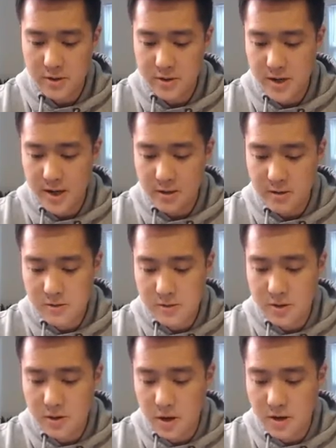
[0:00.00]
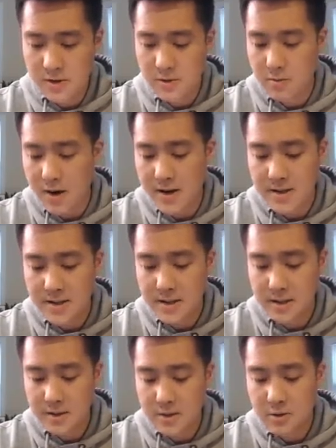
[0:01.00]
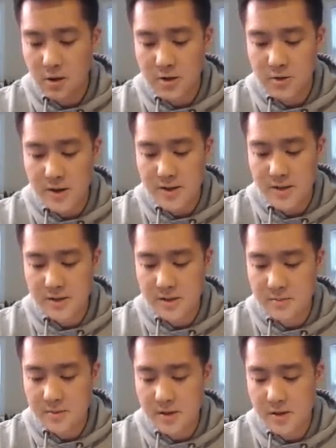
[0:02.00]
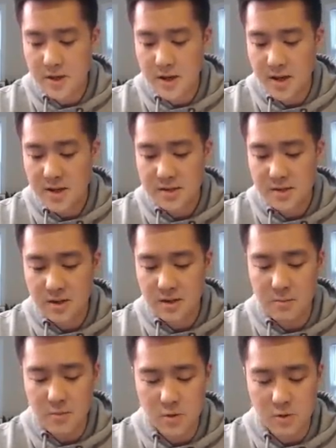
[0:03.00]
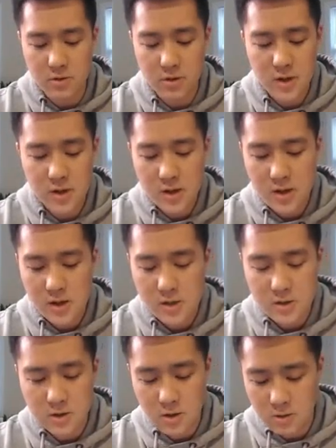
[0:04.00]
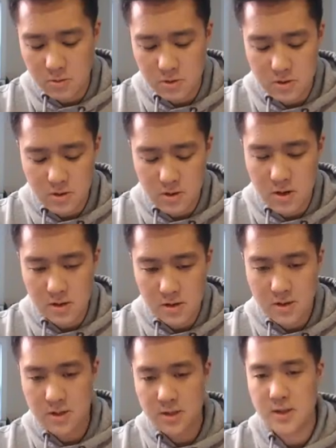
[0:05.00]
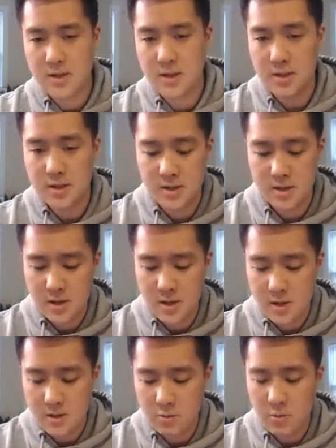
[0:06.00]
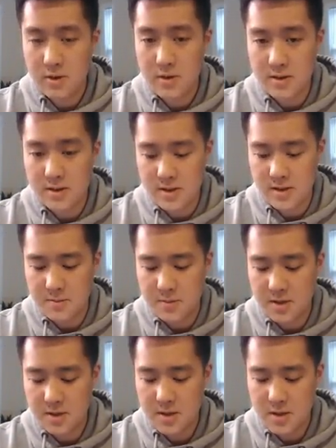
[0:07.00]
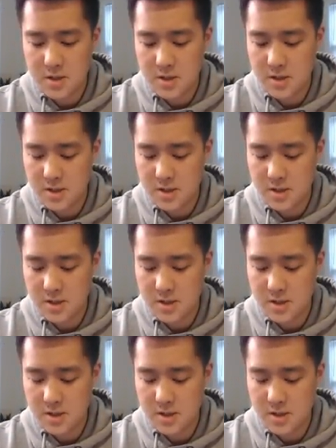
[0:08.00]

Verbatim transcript: Shadows, Guardians Rising, two Guardians Rising, Steam Siege, and Sun and Moon. So we'll start with this Steam Siege.